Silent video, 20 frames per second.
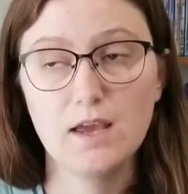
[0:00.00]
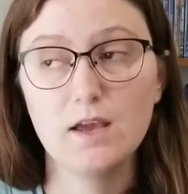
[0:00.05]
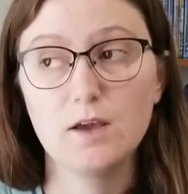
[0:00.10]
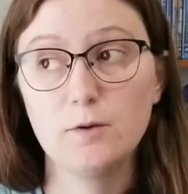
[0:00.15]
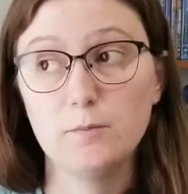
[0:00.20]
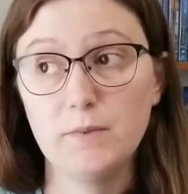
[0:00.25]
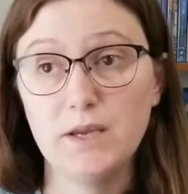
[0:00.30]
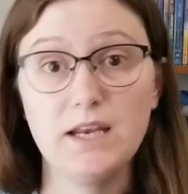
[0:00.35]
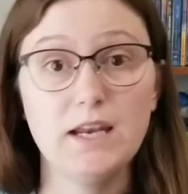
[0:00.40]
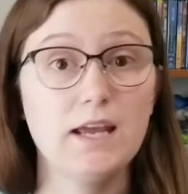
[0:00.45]

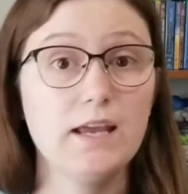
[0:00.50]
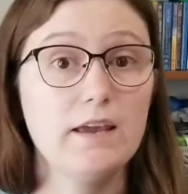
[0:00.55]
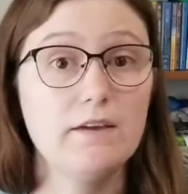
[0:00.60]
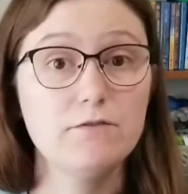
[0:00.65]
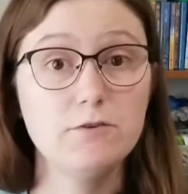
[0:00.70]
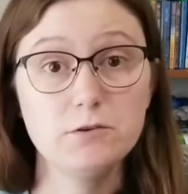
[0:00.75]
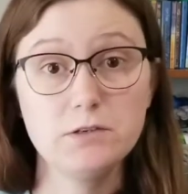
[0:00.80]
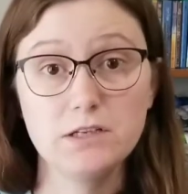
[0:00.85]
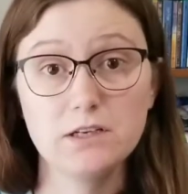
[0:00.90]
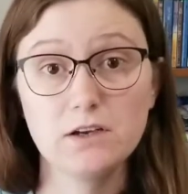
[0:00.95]
Meaning, if
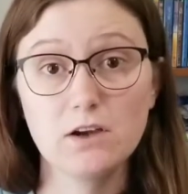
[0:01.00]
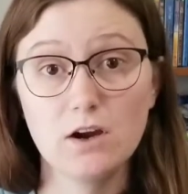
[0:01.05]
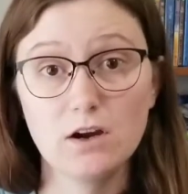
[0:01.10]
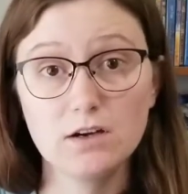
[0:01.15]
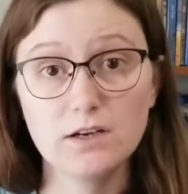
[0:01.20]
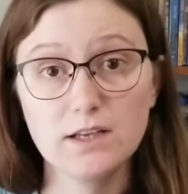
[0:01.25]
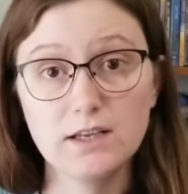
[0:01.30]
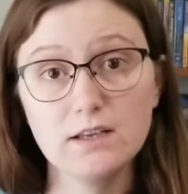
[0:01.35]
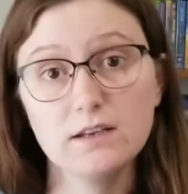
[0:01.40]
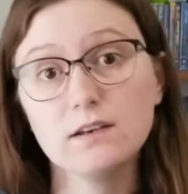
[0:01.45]
you knit a
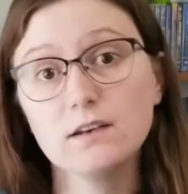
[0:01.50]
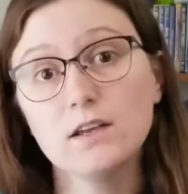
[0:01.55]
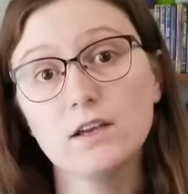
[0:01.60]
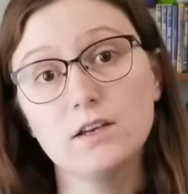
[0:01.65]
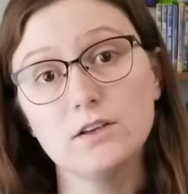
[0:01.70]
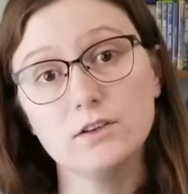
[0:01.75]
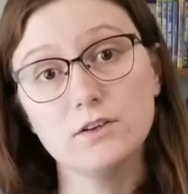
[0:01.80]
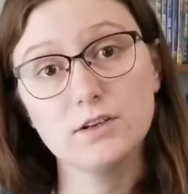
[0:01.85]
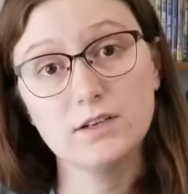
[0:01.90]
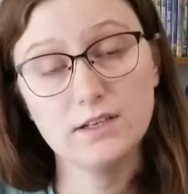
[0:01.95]
cardigan,
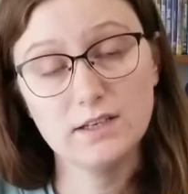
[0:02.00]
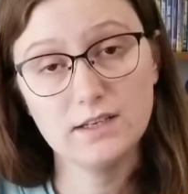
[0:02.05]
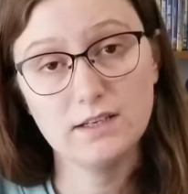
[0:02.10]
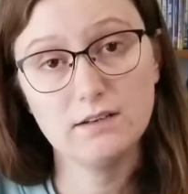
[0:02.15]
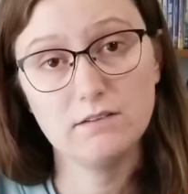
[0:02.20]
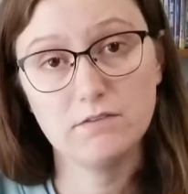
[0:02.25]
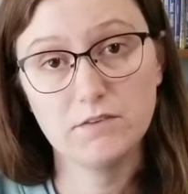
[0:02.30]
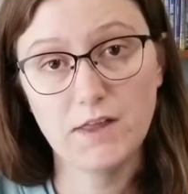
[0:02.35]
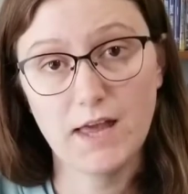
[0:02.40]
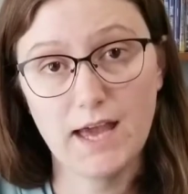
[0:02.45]
you're going to knit
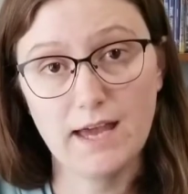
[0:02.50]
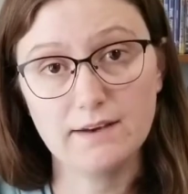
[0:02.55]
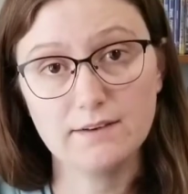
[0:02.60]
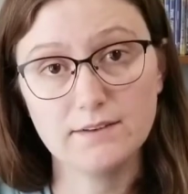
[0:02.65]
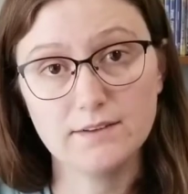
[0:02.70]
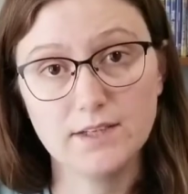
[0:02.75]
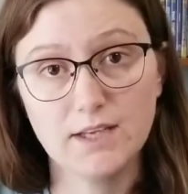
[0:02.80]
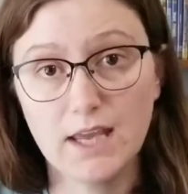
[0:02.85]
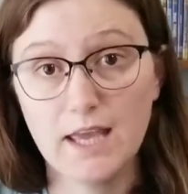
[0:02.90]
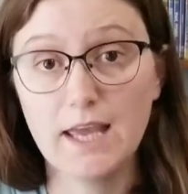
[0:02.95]
it flat.
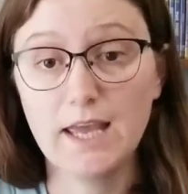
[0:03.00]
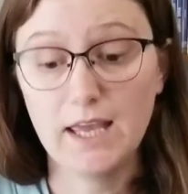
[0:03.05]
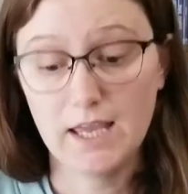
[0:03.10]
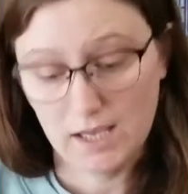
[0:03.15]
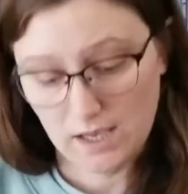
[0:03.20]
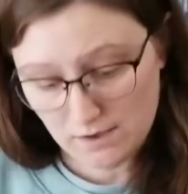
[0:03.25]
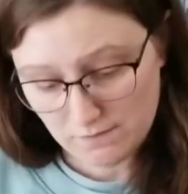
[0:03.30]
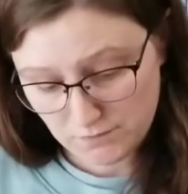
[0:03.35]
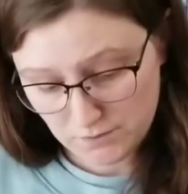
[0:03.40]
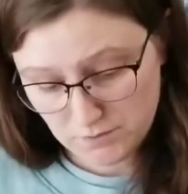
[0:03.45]

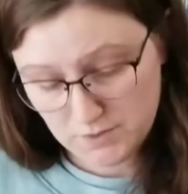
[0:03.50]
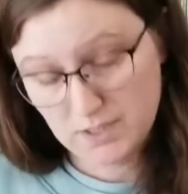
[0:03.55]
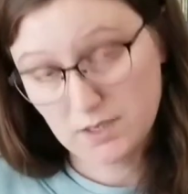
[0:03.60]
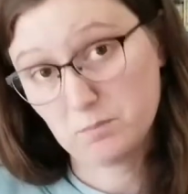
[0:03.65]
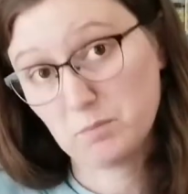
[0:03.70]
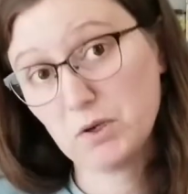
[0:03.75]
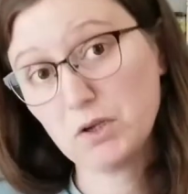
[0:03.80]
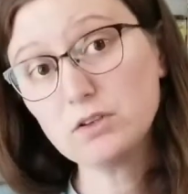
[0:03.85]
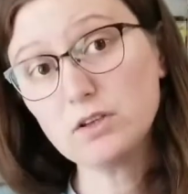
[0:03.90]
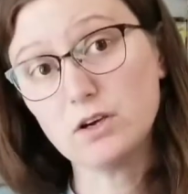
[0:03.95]
If you knit a
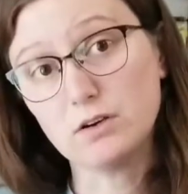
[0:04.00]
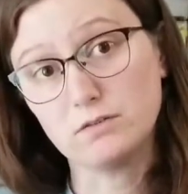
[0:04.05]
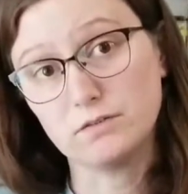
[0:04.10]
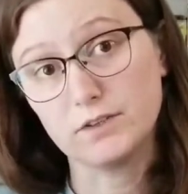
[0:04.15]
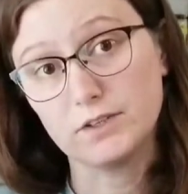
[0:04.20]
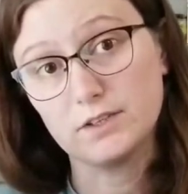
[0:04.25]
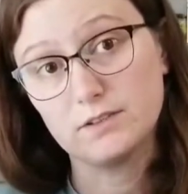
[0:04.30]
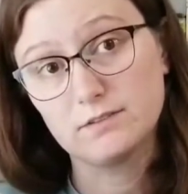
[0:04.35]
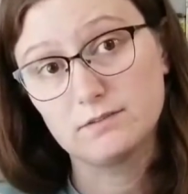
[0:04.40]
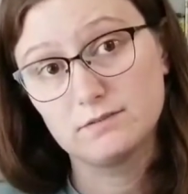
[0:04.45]

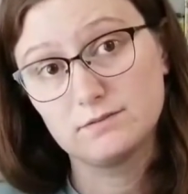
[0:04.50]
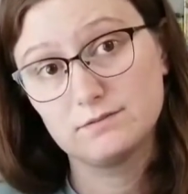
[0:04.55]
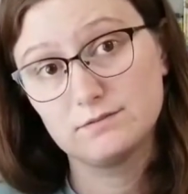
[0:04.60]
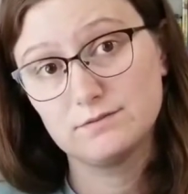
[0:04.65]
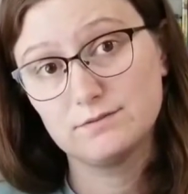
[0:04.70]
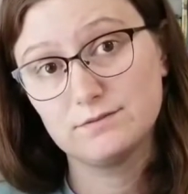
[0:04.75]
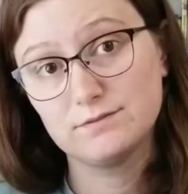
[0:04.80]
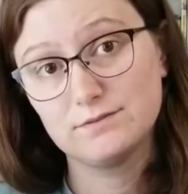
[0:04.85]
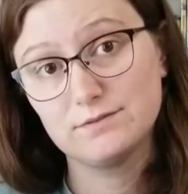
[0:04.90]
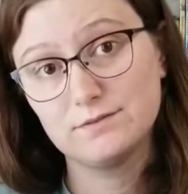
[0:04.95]
pullover,
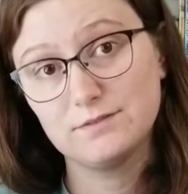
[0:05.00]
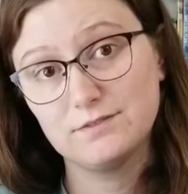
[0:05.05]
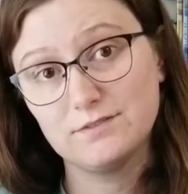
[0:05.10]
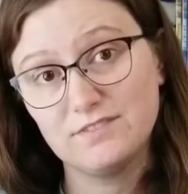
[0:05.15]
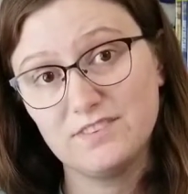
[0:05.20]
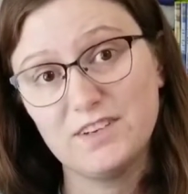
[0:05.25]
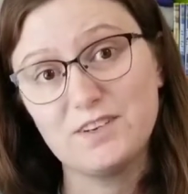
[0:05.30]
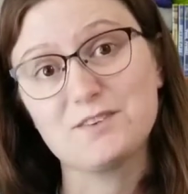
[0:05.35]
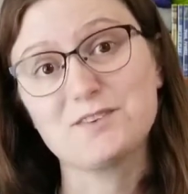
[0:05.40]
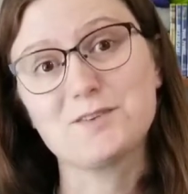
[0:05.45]

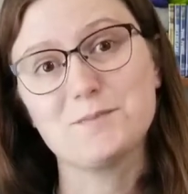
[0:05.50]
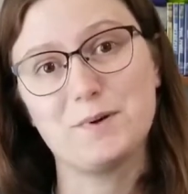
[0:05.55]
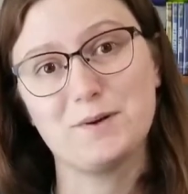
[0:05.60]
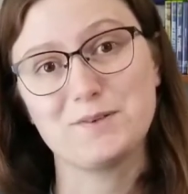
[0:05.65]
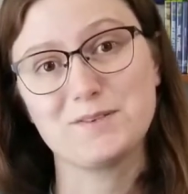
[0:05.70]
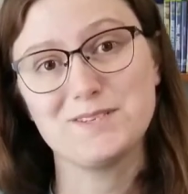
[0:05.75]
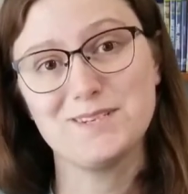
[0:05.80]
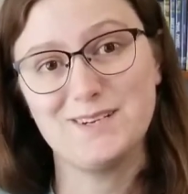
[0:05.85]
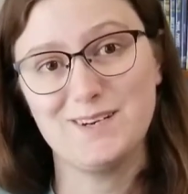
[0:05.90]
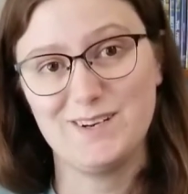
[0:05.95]
you're
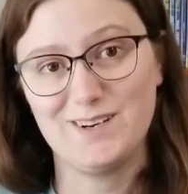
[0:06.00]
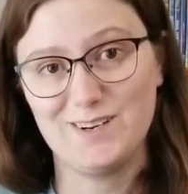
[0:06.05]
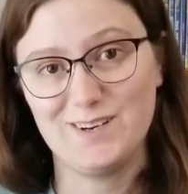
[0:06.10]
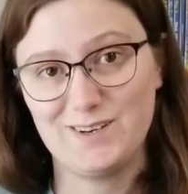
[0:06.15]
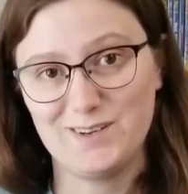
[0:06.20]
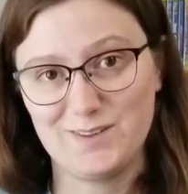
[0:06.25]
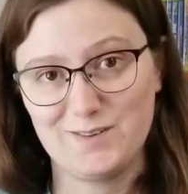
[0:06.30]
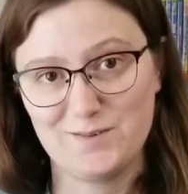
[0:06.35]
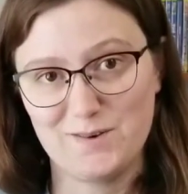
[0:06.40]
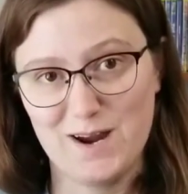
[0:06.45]
supposed to knit it
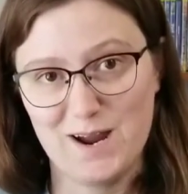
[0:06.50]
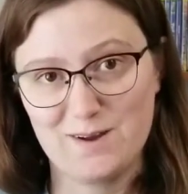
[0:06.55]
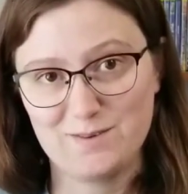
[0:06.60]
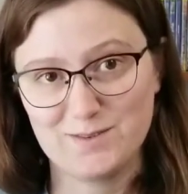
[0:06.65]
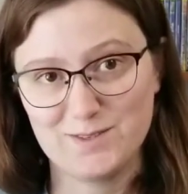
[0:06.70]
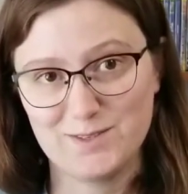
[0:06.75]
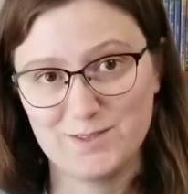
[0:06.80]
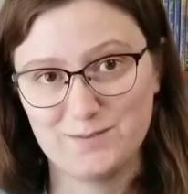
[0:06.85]
in the round.